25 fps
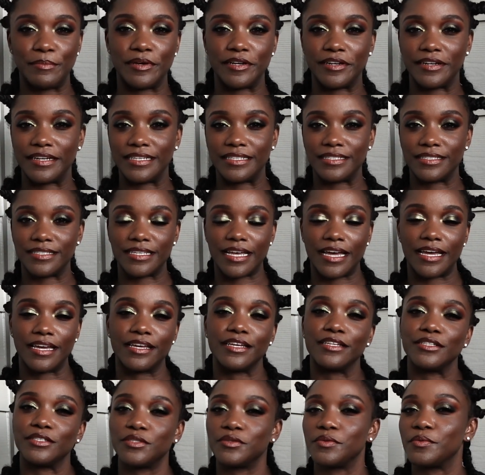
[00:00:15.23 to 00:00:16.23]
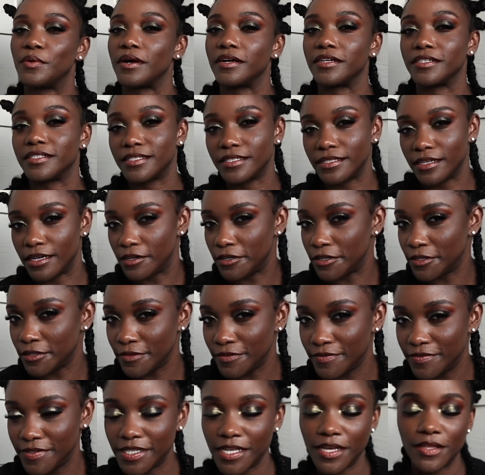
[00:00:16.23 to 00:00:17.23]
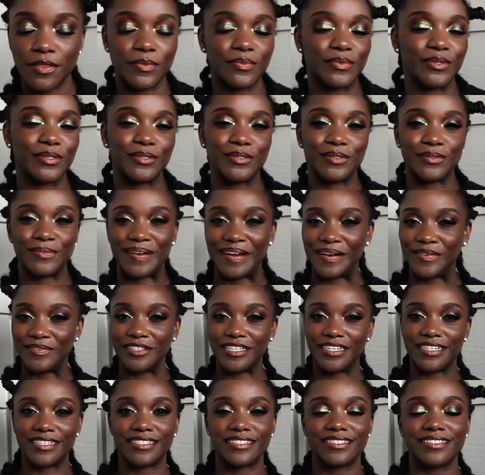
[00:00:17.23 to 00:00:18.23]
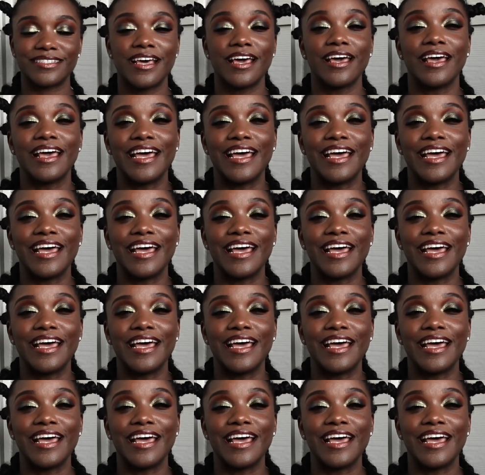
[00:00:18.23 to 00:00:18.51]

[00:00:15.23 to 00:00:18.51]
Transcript: better insight into ourselves and the world around us.